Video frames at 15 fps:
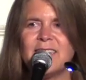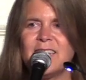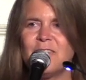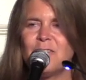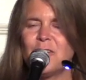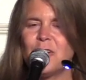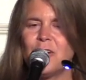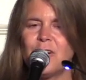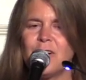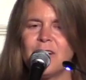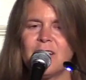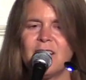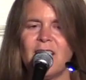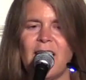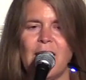stand if
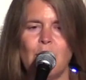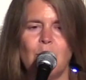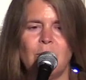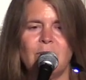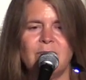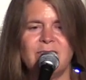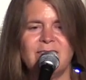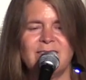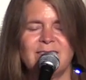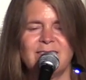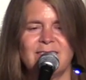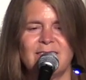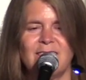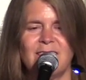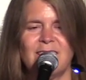you're able
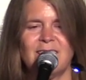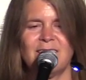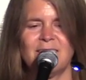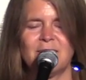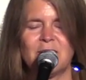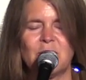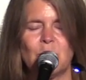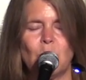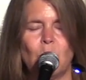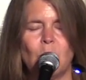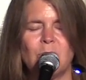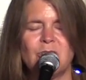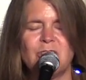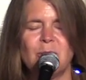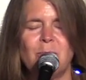to
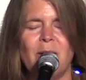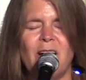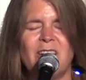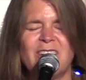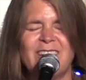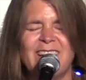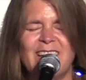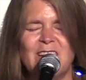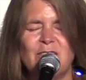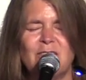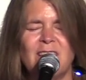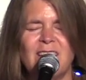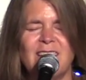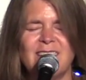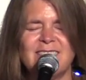worship our King
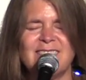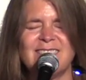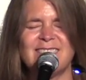of Kings.